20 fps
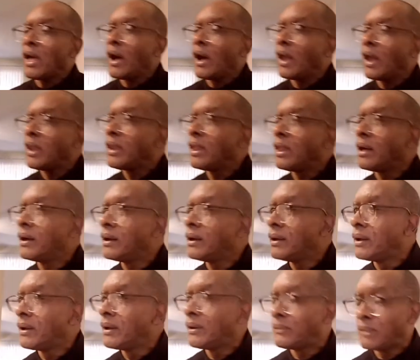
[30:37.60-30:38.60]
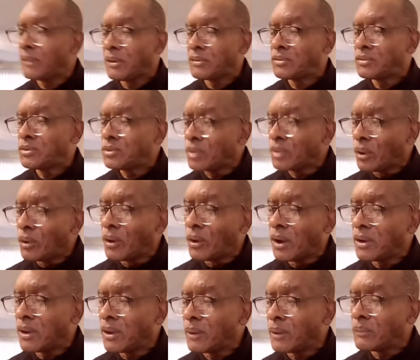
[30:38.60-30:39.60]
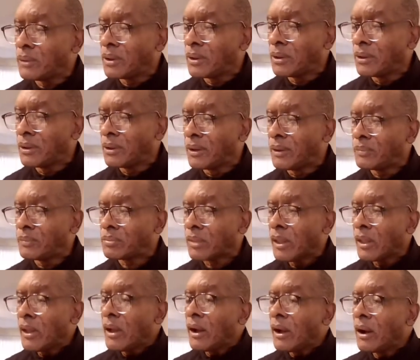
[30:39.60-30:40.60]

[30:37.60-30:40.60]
we got to have love and showing them love.